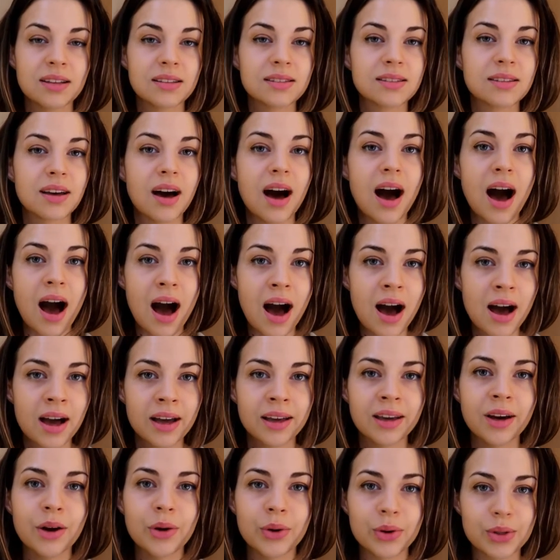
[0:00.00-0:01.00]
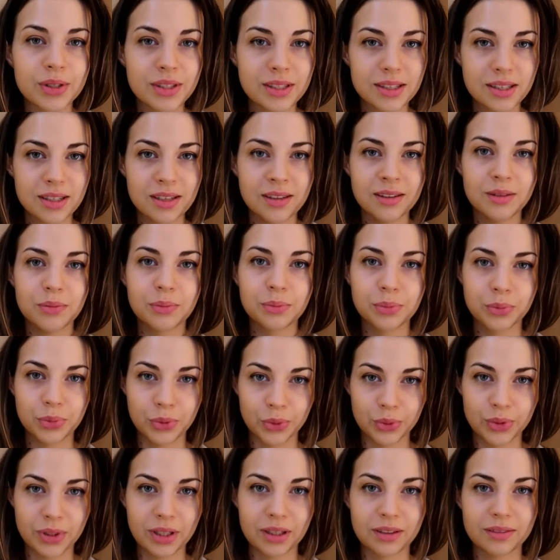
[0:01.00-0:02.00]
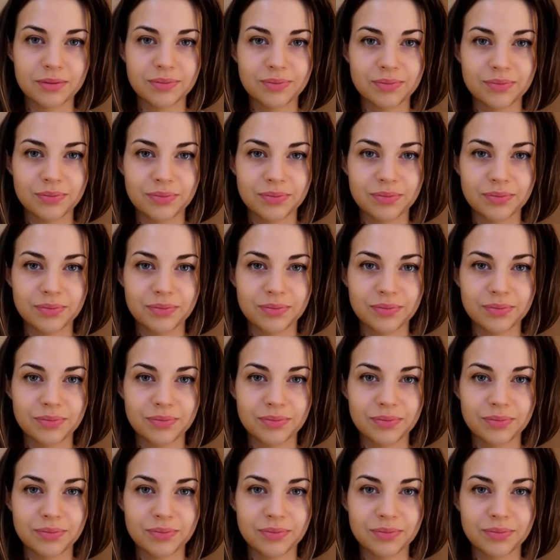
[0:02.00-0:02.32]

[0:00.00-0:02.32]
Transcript: Să ai o zi bună.